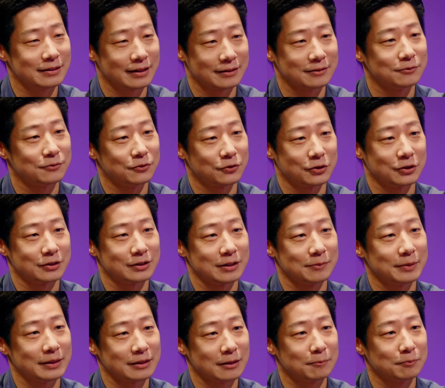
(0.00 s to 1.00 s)
done for
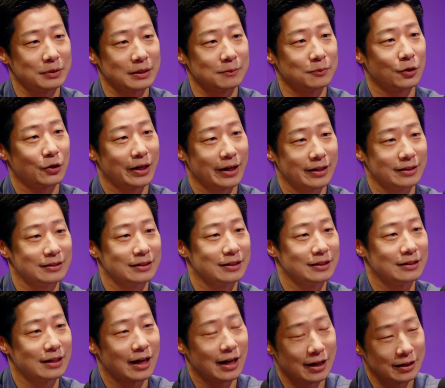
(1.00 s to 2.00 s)
Tibetan people," and
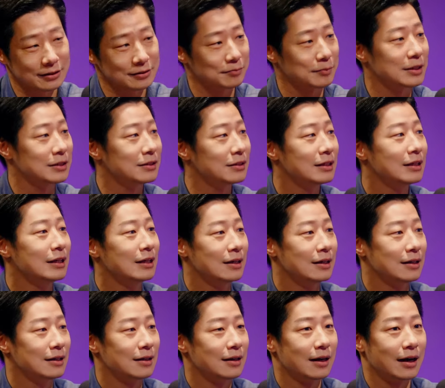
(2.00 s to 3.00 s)
he hugged me.
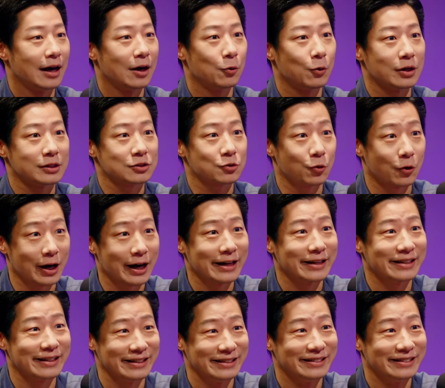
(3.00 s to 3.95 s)
I was crying